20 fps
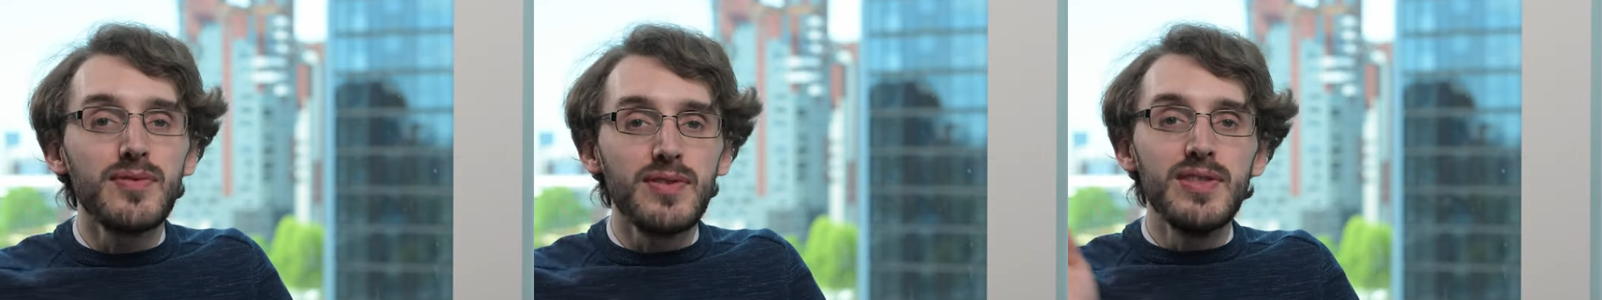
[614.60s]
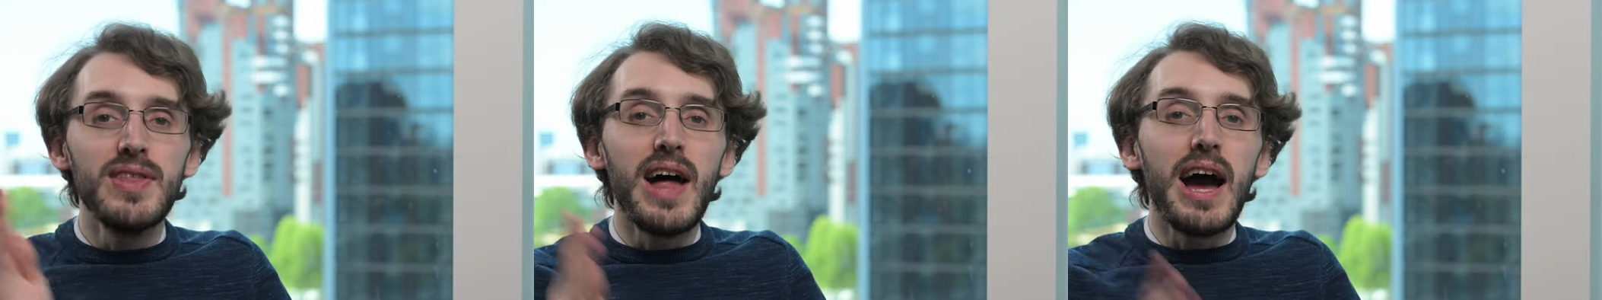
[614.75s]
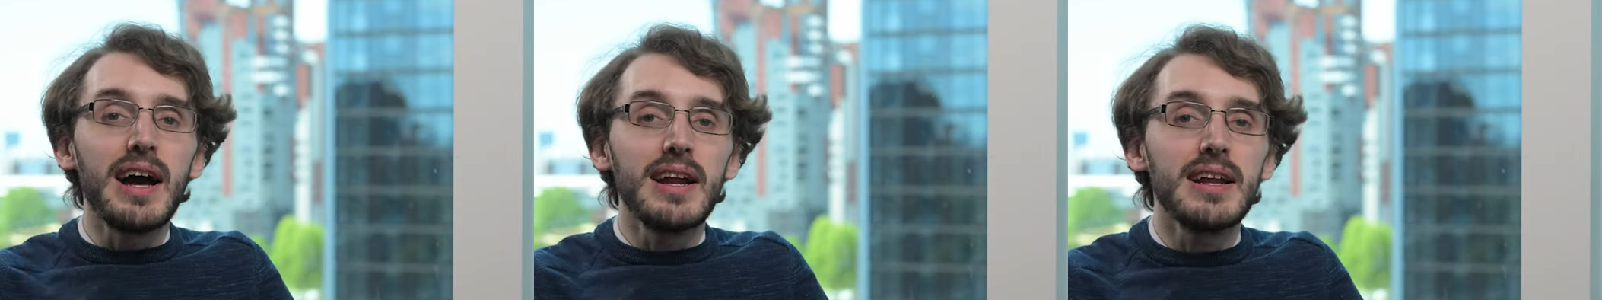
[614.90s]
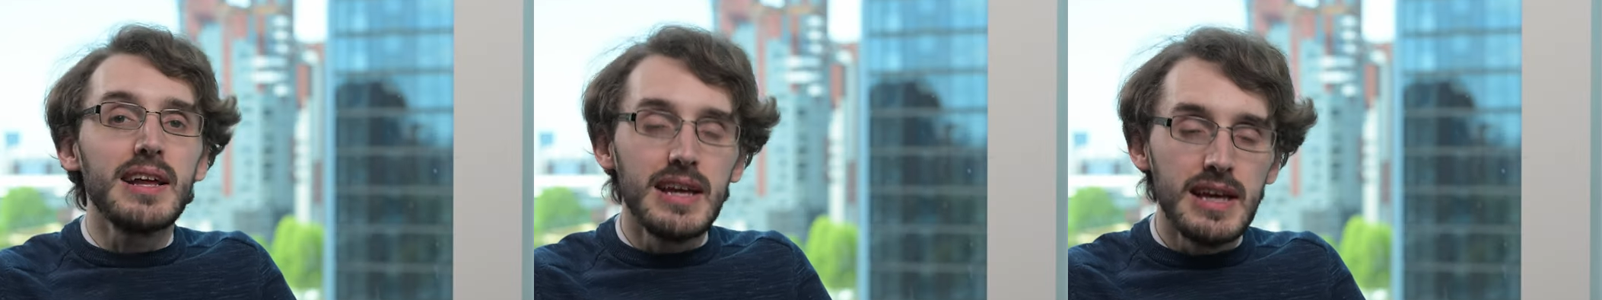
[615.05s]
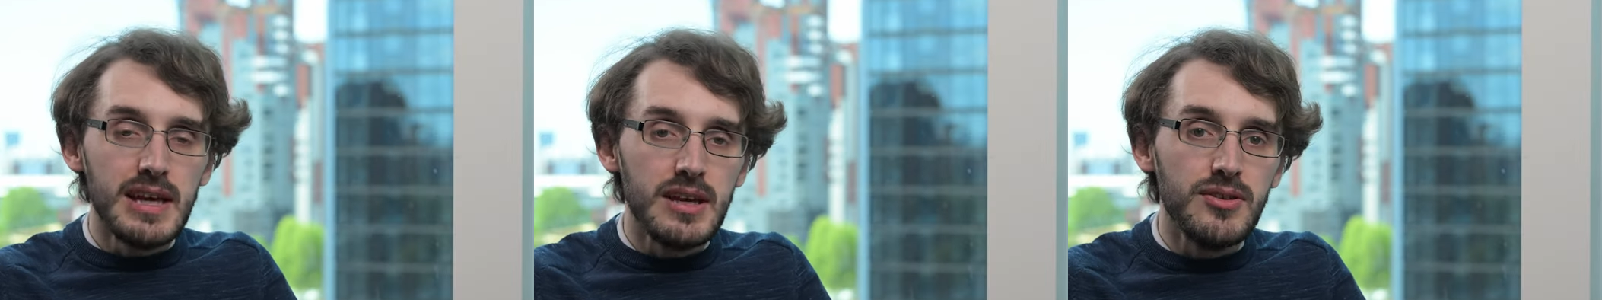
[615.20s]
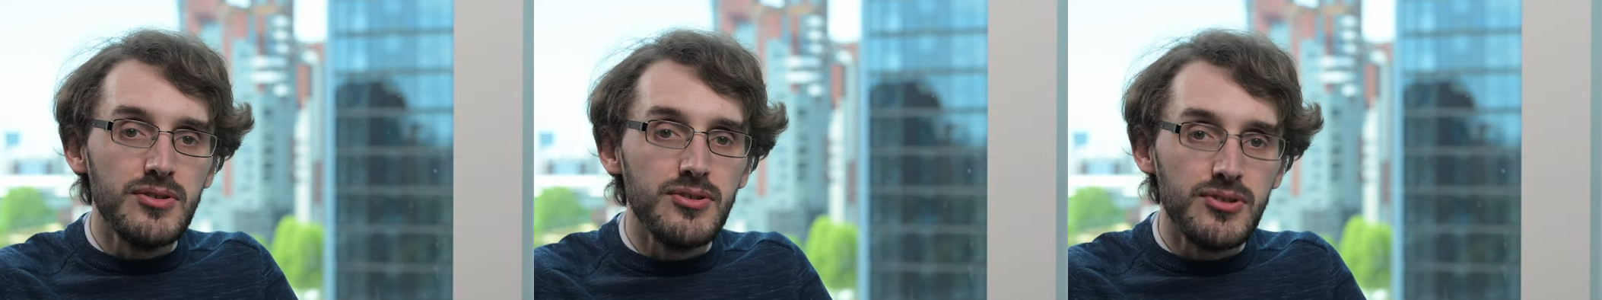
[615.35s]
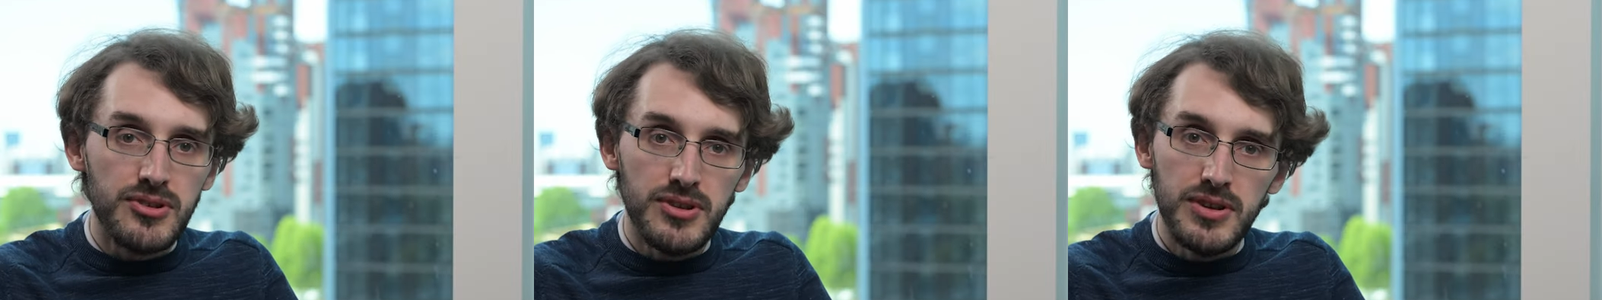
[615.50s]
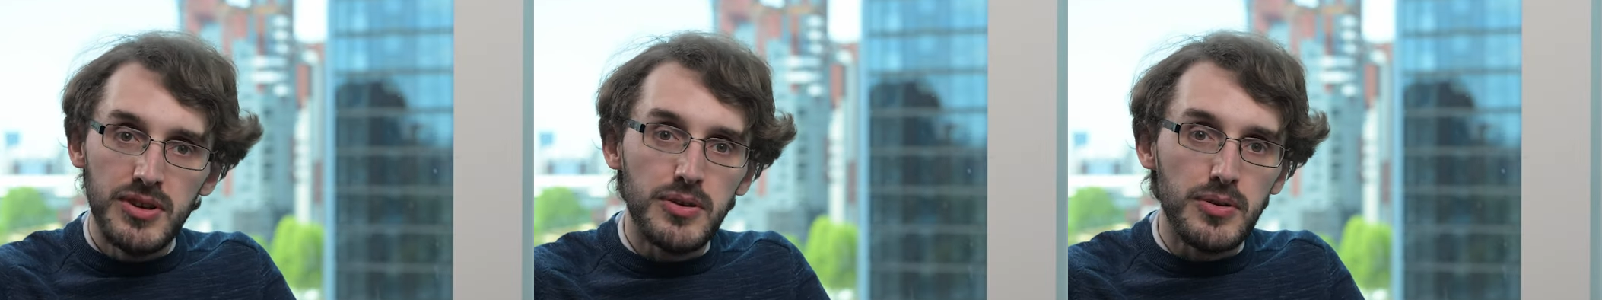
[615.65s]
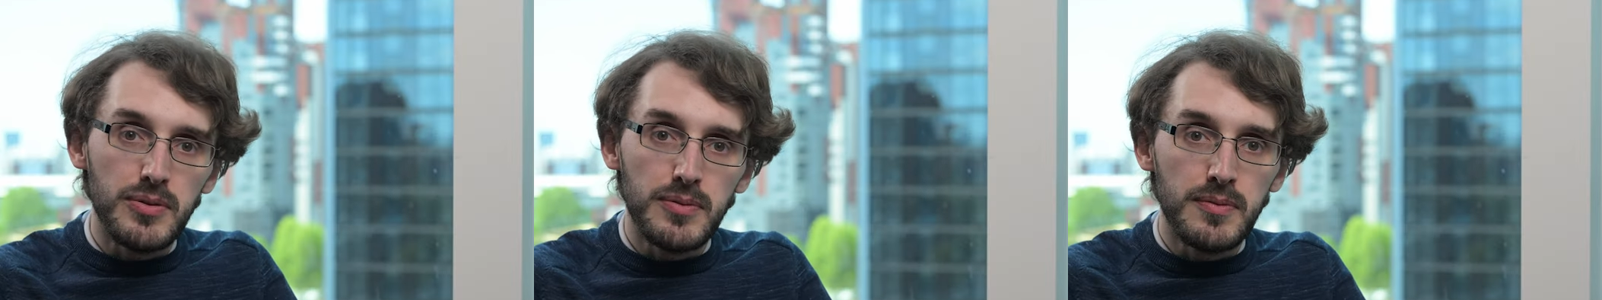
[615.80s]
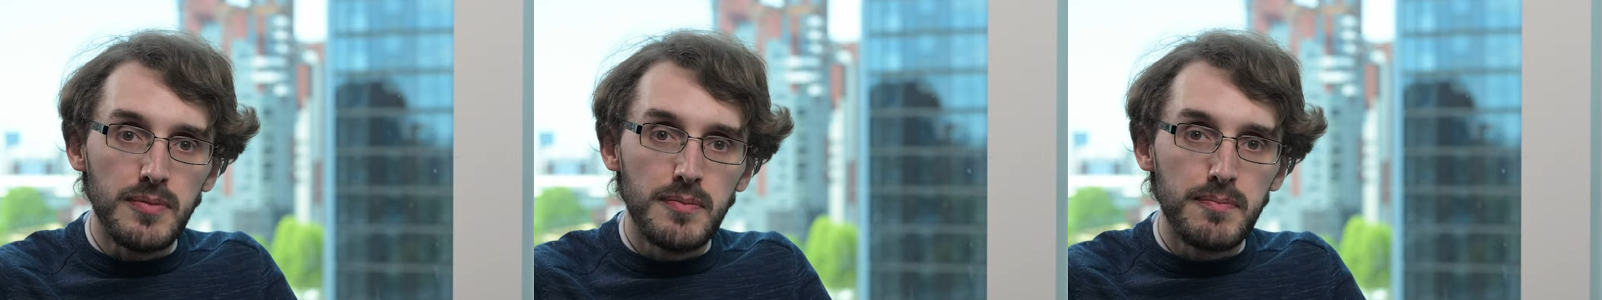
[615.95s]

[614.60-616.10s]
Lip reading: that is you.